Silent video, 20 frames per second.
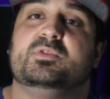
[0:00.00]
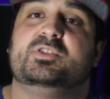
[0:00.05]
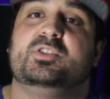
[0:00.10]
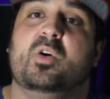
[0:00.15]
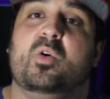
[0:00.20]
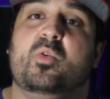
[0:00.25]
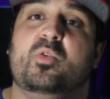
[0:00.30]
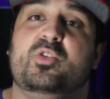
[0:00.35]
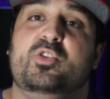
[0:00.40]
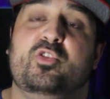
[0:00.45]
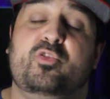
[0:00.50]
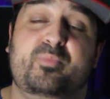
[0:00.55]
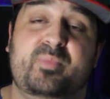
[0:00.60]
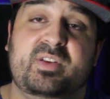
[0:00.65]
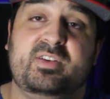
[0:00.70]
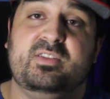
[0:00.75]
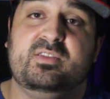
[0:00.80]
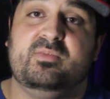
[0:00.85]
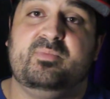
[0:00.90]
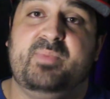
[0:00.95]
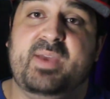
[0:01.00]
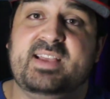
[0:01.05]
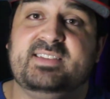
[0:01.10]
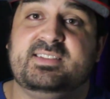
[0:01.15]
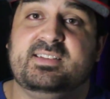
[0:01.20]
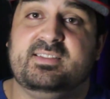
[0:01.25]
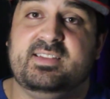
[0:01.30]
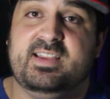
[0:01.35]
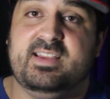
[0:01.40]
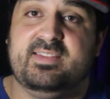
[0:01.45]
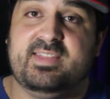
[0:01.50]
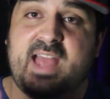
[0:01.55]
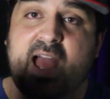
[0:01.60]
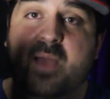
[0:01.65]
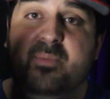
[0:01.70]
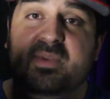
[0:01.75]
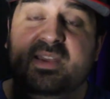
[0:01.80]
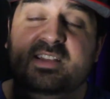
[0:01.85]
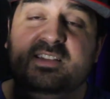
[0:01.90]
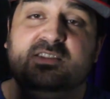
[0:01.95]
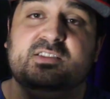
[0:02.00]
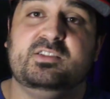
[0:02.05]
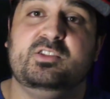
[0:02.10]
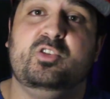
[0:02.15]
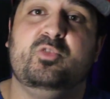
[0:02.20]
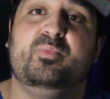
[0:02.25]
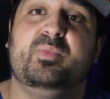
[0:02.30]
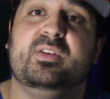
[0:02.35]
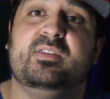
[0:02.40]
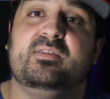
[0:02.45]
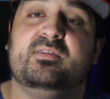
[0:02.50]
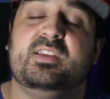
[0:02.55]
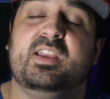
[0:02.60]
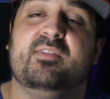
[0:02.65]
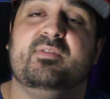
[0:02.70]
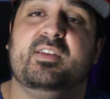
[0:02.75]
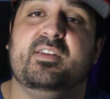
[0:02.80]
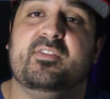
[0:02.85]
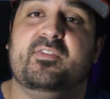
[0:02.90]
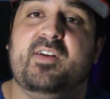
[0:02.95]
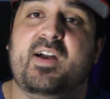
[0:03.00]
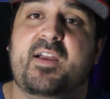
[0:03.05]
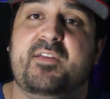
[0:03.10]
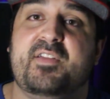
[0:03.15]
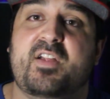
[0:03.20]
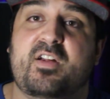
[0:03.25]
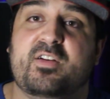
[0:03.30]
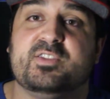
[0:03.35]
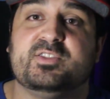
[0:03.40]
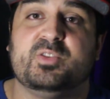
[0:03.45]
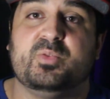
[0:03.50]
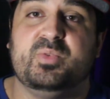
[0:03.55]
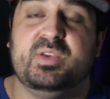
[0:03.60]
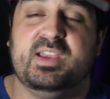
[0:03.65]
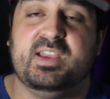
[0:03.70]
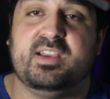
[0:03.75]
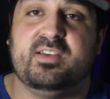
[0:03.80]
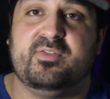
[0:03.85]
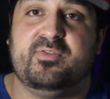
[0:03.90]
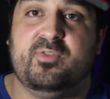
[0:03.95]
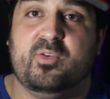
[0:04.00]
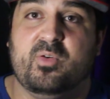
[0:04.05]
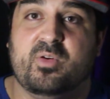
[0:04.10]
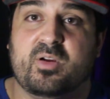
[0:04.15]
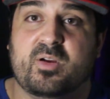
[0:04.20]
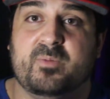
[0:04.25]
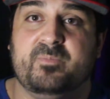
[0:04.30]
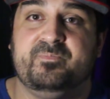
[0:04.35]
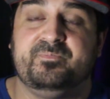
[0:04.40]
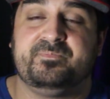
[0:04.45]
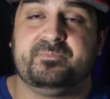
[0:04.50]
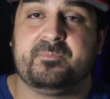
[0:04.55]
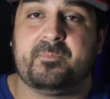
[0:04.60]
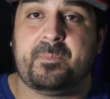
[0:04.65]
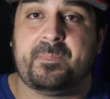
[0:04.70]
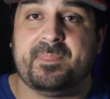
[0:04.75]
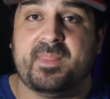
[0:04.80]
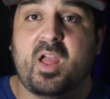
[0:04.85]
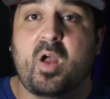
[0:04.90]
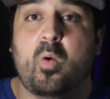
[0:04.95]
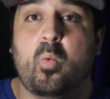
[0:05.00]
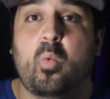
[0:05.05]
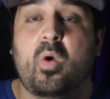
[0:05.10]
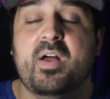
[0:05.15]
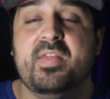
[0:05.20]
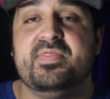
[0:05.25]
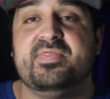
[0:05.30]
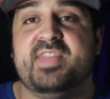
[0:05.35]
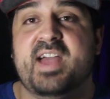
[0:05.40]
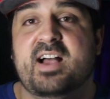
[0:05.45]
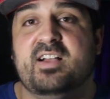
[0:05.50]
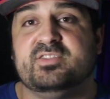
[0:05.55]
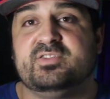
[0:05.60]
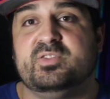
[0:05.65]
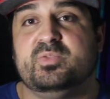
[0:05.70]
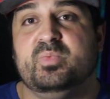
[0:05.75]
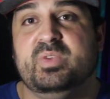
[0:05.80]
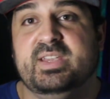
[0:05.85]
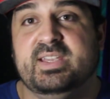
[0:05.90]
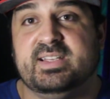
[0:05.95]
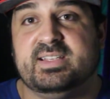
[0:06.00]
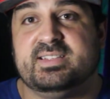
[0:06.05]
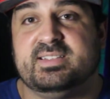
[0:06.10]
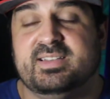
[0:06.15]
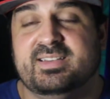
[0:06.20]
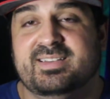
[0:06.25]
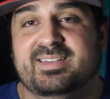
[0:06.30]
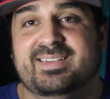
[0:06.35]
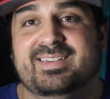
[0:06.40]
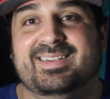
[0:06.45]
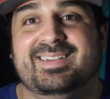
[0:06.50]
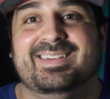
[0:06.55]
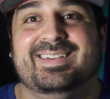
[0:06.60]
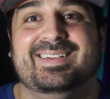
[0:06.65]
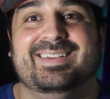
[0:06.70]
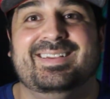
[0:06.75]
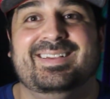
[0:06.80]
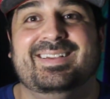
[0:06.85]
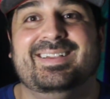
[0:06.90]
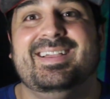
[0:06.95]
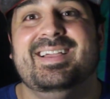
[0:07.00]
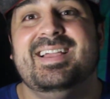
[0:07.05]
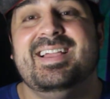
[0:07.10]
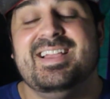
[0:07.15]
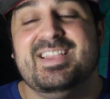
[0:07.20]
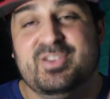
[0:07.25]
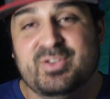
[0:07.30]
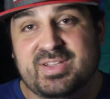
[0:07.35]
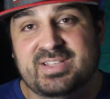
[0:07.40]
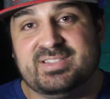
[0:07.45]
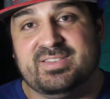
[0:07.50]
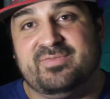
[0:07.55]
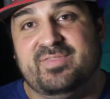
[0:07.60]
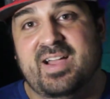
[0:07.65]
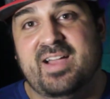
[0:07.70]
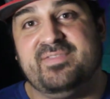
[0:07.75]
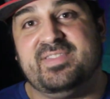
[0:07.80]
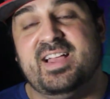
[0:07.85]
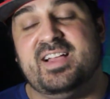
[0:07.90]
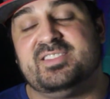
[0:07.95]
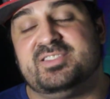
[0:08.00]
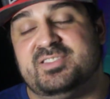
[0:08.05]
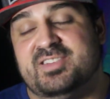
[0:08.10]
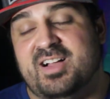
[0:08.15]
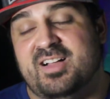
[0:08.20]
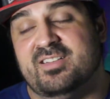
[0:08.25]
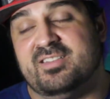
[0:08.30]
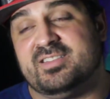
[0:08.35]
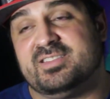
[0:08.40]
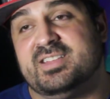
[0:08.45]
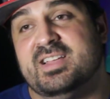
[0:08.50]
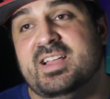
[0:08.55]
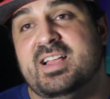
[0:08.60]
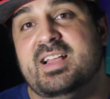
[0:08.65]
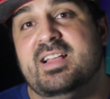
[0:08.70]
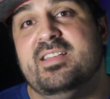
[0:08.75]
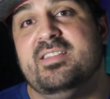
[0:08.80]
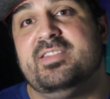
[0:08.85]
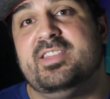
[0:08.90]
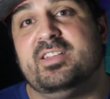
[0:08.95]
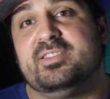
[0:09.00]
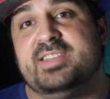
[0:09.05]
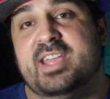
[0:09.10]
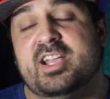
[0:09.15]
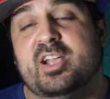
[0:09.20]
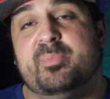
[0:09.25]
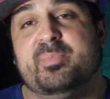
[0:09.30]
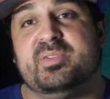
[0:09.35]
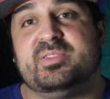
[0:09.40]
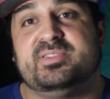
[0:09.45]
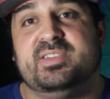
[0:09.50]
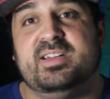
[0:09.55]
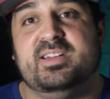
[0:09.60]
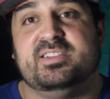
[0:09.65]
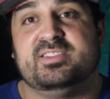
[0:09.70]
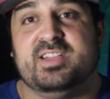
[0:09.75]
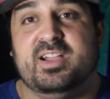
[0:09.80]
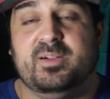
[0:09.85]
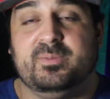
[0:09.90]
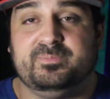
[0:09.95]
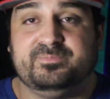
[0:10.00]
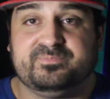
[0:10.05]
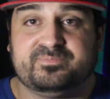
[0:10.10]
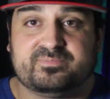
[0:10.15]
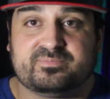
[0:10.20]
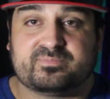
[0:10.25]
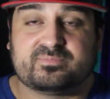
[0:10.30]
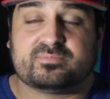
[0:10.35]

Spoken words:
so you've been, basically, that means you've been giving $5 a week for 1,000 weeks. You get to $5,000, they'll take a percentage out.